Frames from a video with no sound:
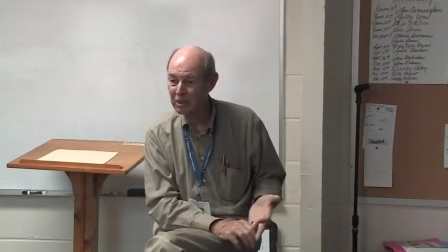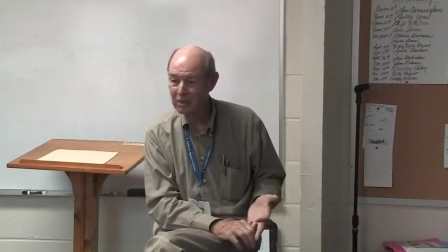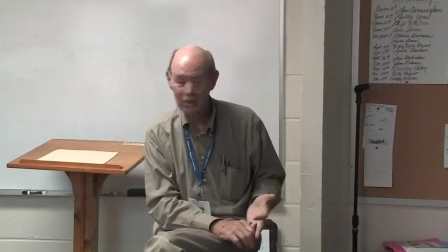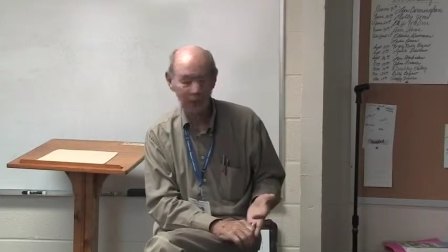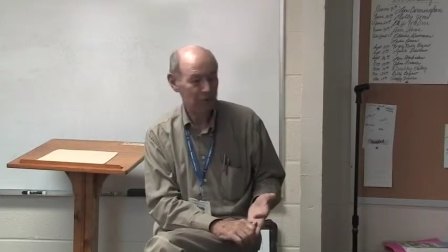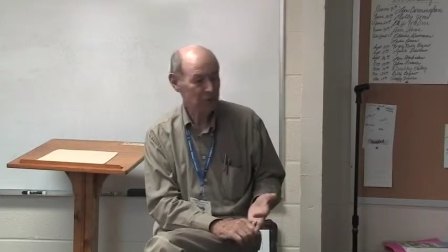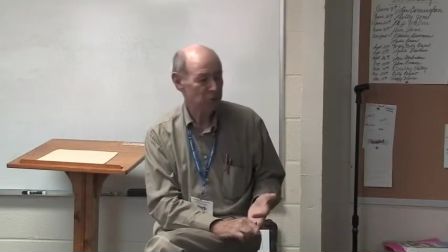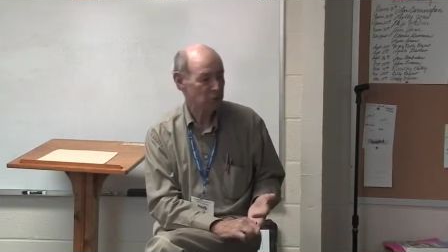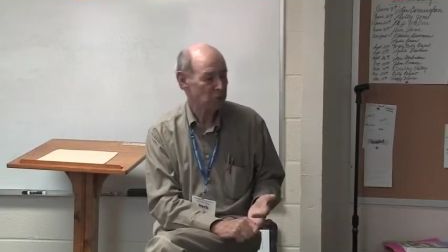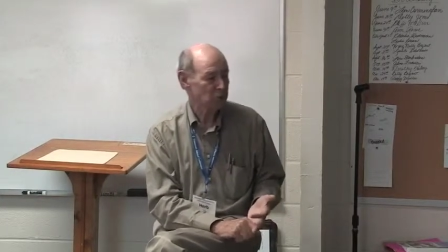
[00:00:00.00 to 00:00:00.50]

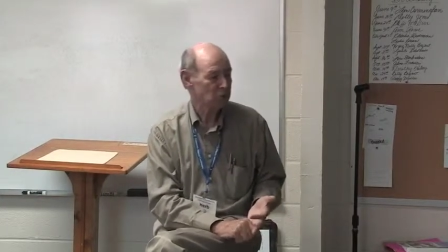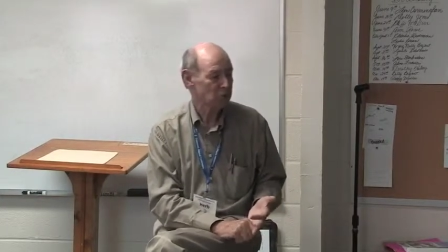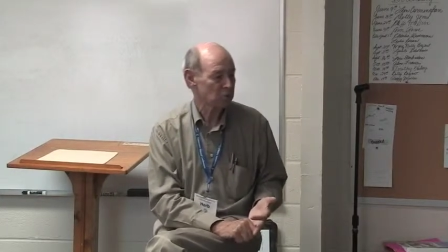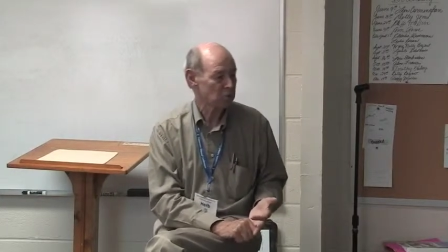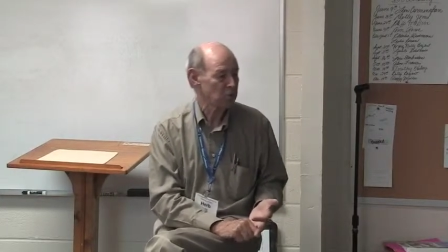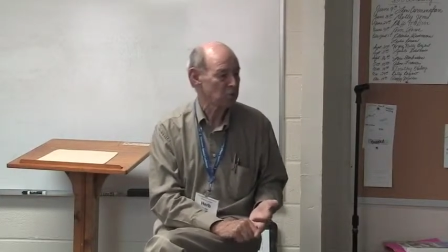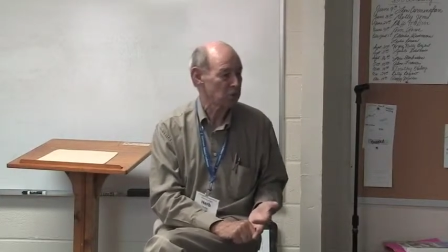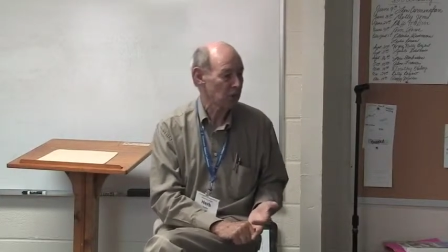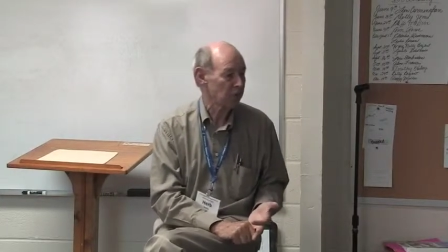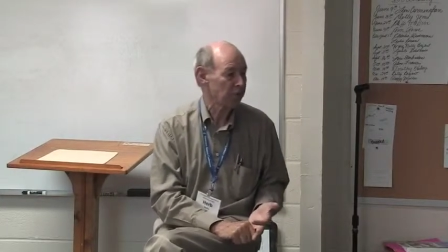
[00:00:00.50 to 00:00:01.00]
that's
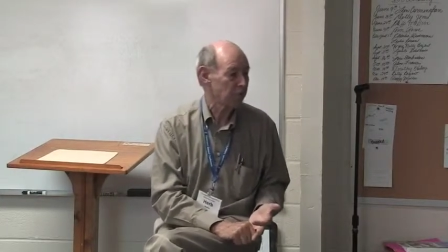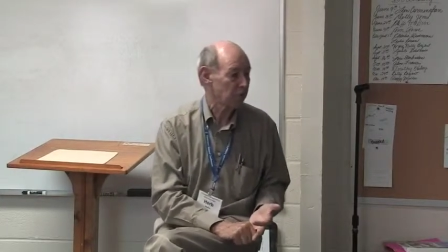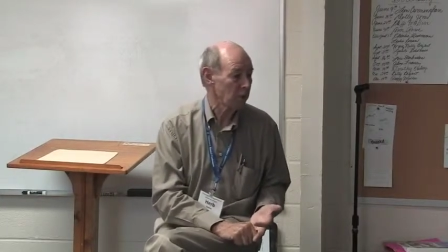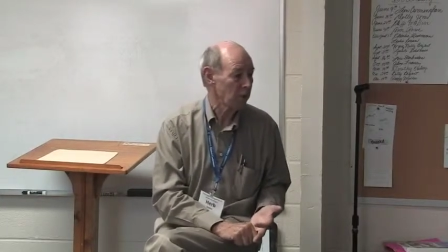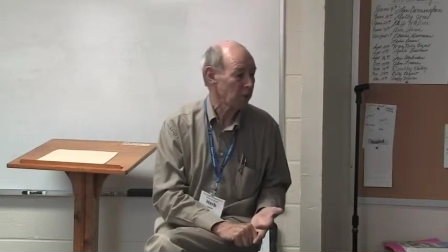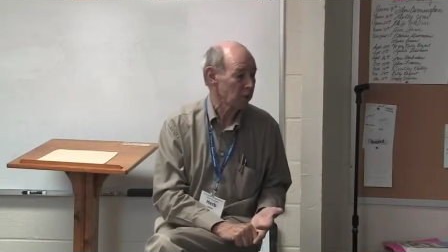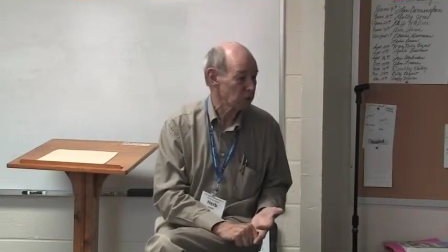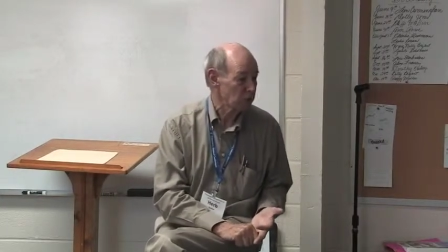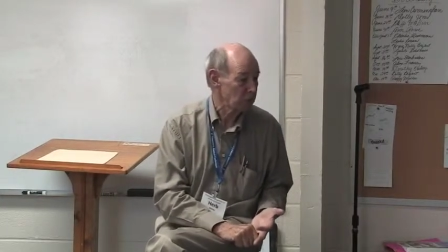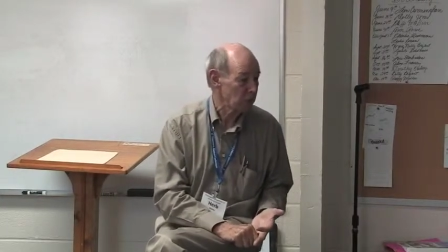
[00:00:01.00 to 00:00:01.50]
stuff for
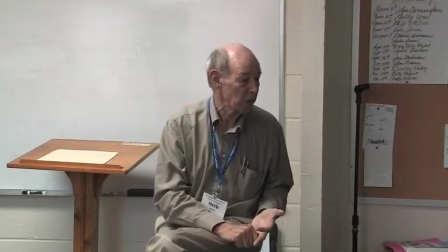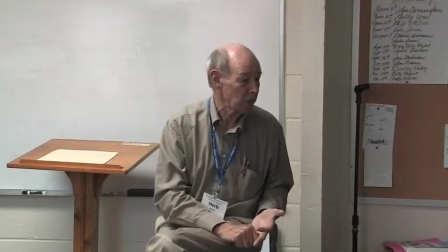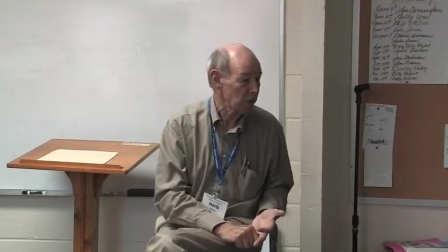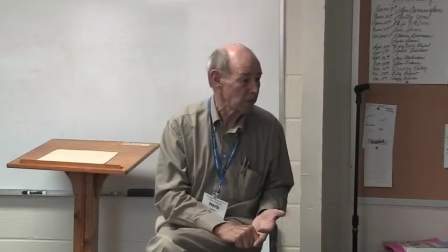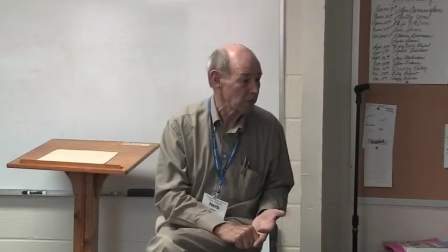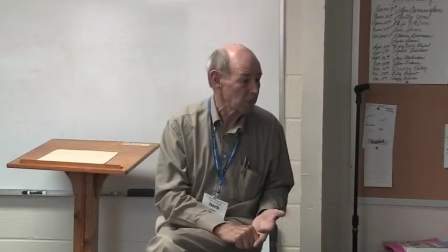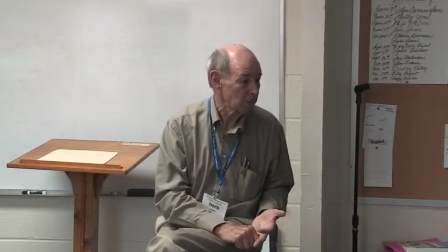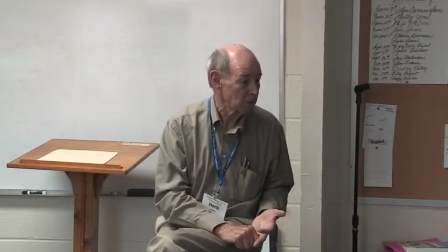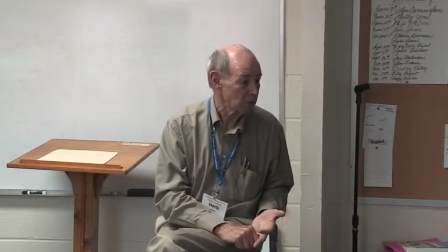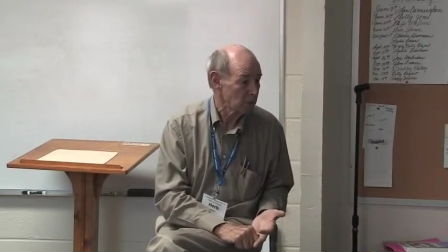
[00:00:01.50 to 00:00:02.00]

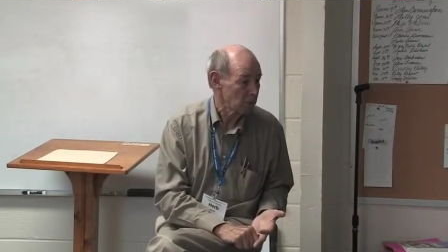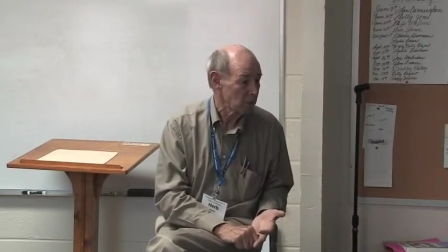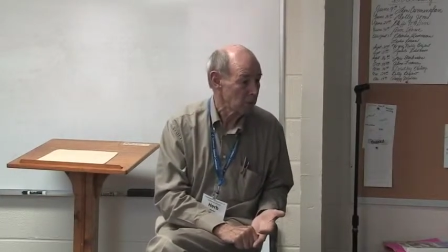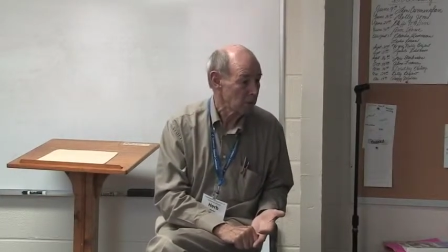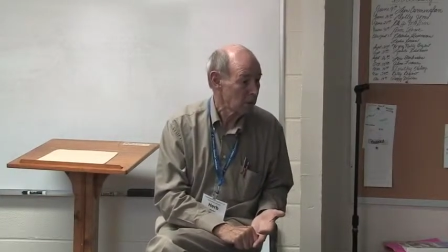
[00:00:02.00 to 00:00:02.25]
ourselves.